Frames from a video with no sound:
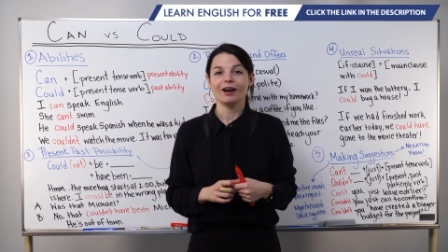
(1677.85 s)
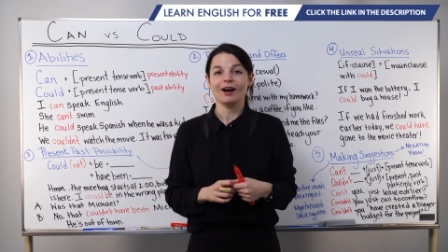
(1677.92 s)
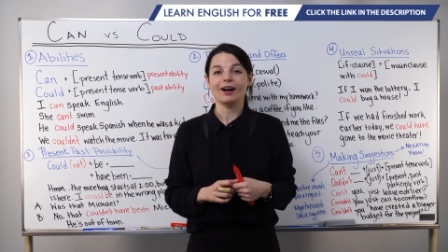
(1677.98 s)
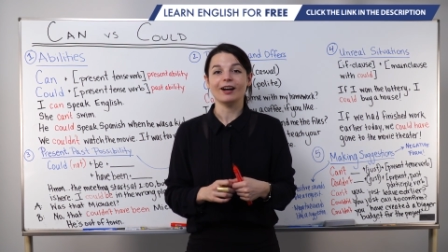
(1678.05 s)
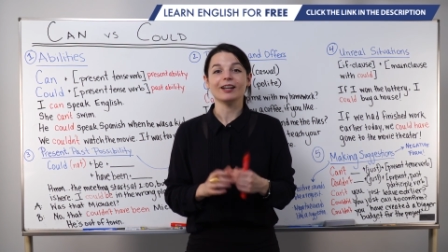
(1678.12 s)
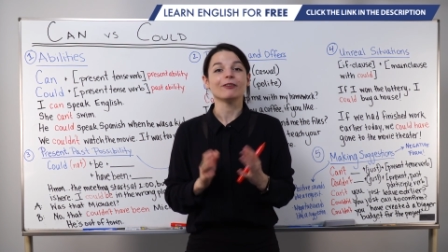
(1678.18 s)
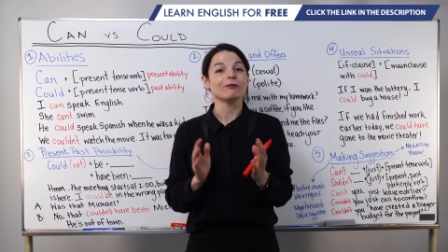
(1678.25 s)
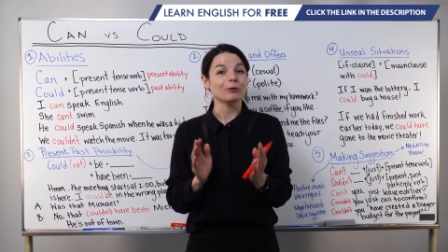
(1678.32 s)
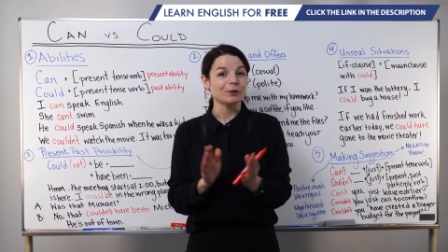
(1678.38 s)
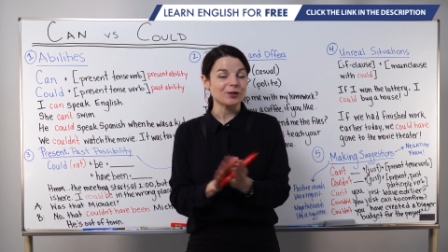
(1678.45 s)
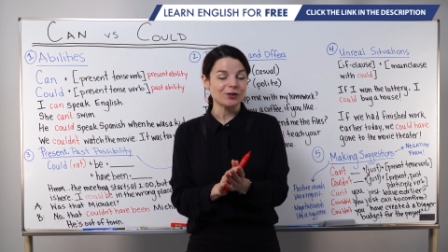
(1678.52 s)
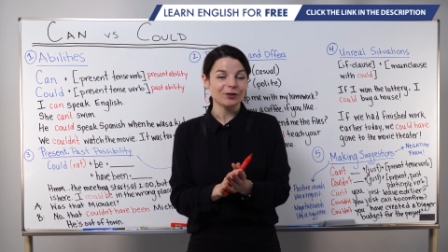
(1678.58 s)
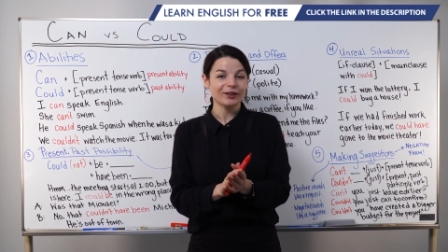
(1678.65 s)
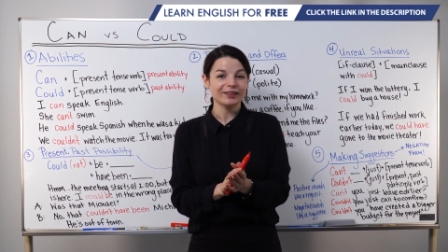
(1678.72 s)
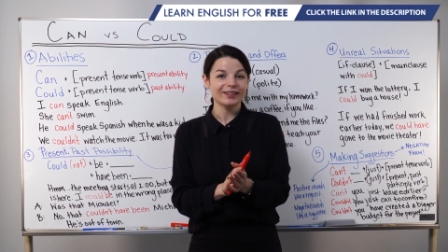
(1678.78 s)
Uh, if you
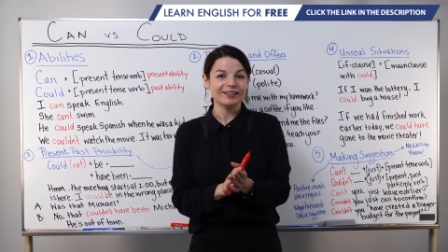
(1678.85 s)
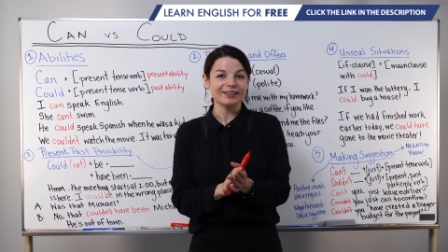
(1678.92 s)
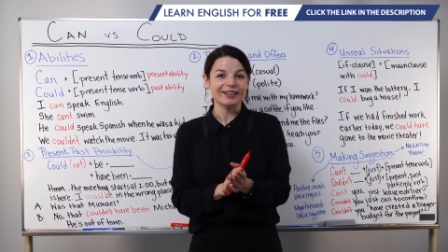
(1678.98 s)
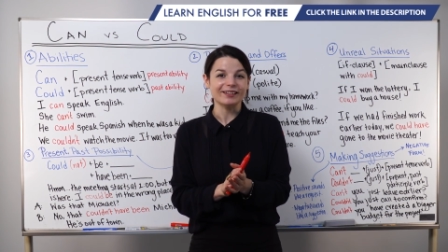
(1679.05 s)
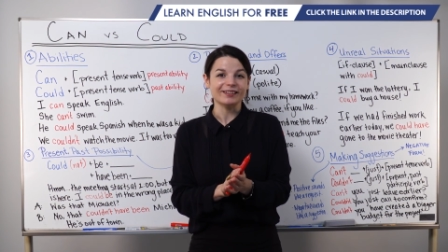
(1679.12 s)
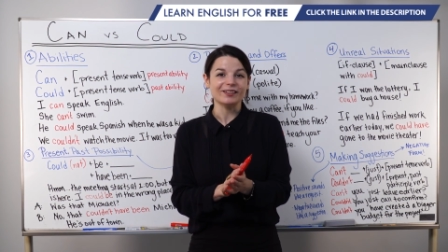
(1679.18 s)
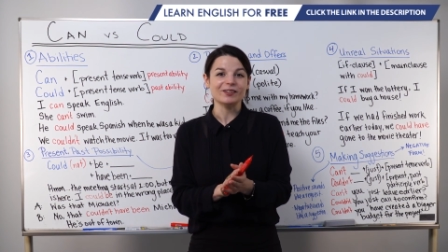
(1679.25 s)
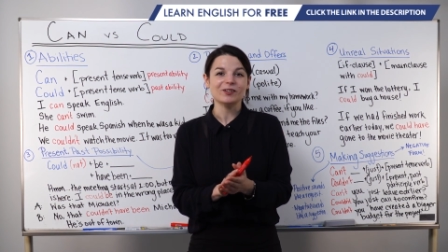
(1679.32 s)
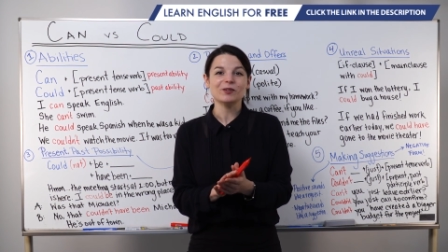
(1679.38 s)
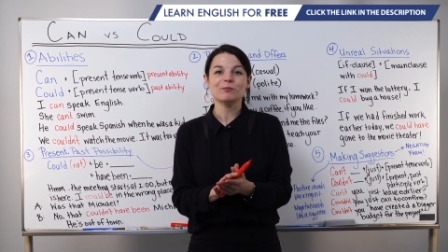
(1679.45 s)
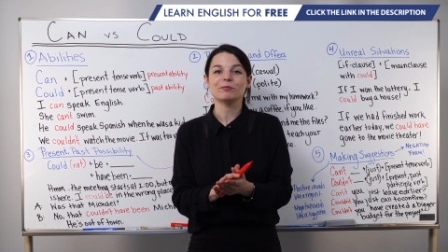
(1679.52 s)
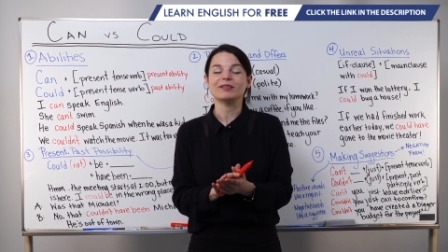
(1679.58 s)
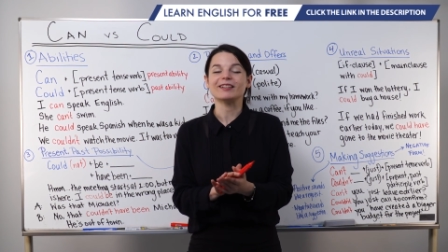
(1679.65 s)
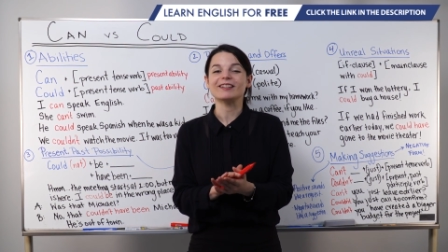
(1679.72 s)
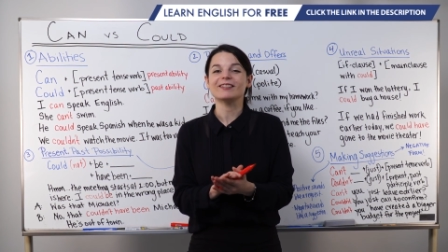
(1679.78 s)
enjoyed this lesson too,
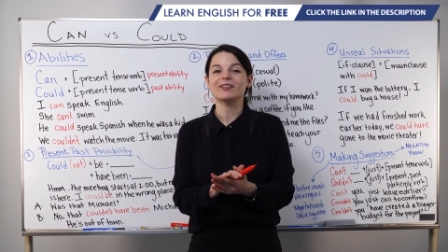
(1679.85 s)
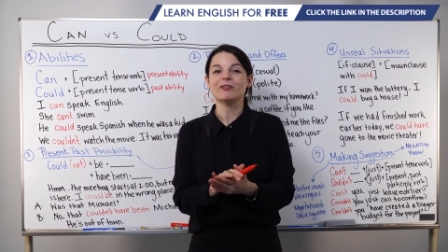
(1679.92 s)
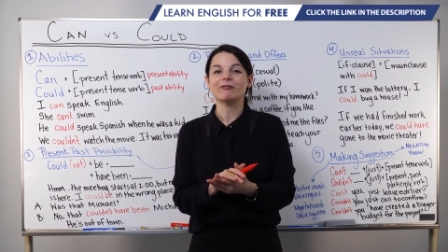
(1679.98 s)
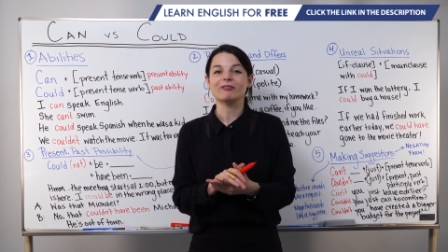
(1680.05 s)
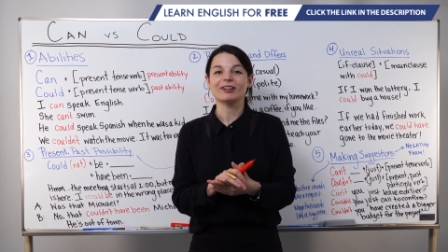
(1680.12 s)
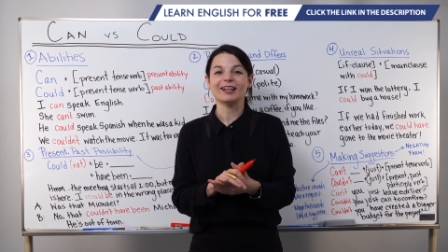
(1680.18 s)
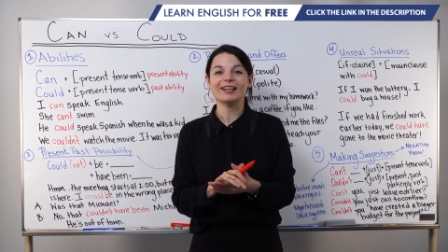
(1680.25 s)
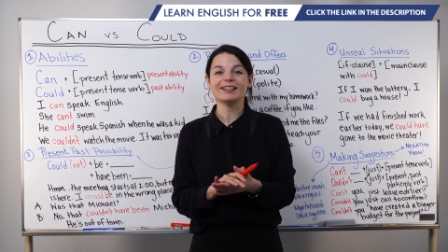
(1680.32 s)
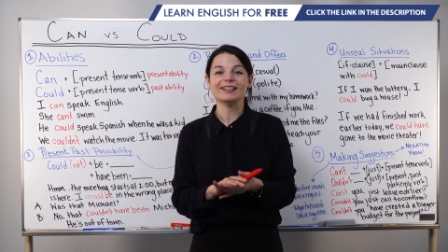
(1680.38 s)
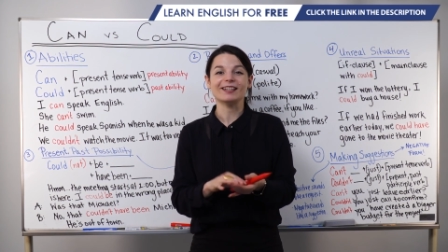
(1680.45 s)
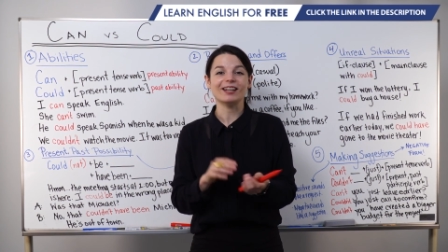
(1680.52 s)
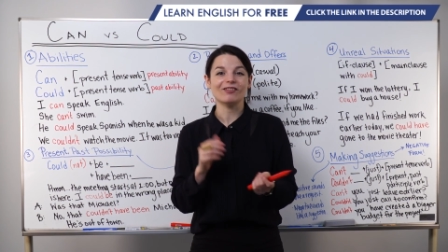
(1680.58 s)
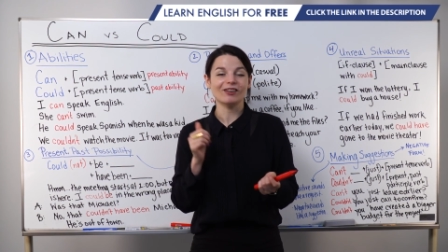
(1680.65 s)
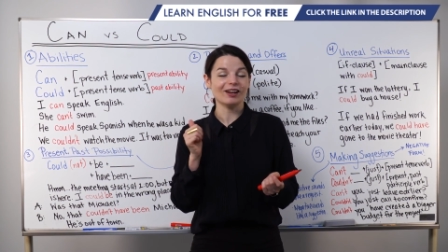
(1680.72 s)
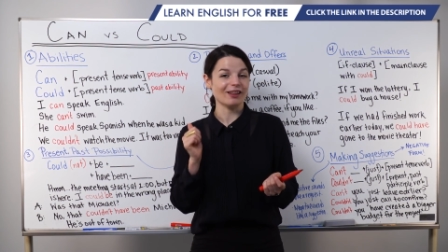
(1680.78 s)
please don't forget to
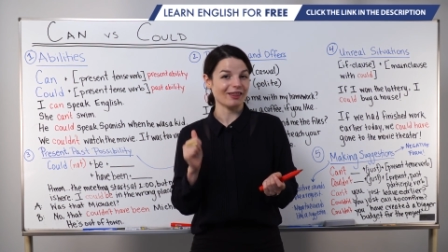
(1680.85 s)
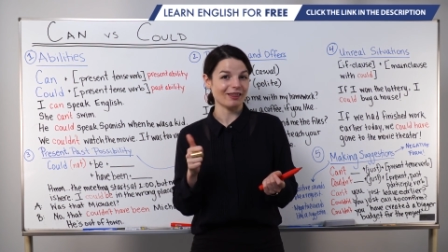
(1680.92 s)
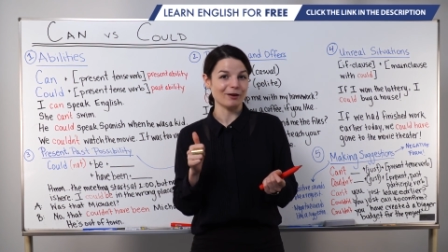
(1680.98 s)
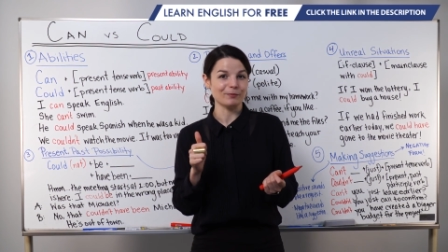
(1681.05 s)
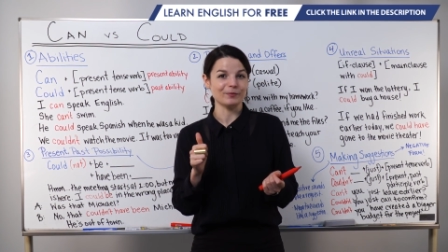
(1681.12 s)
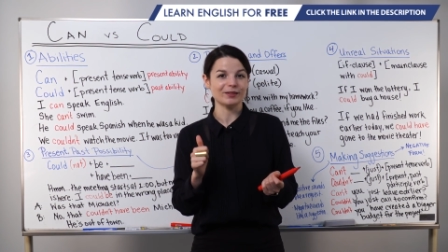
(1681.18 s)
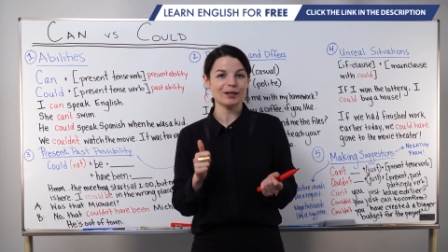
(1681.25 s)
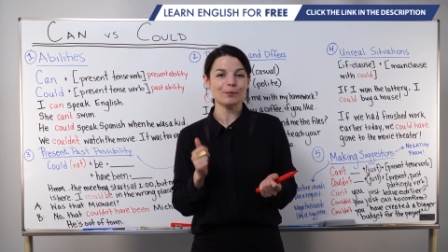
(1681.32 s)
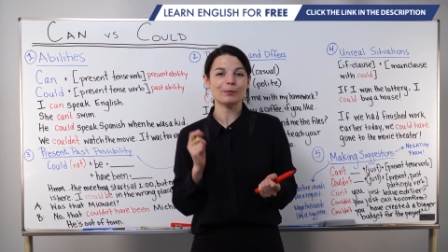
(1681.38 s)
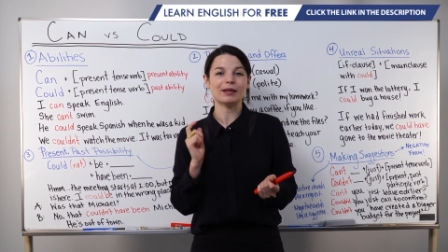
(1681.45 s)
give it a thumbs up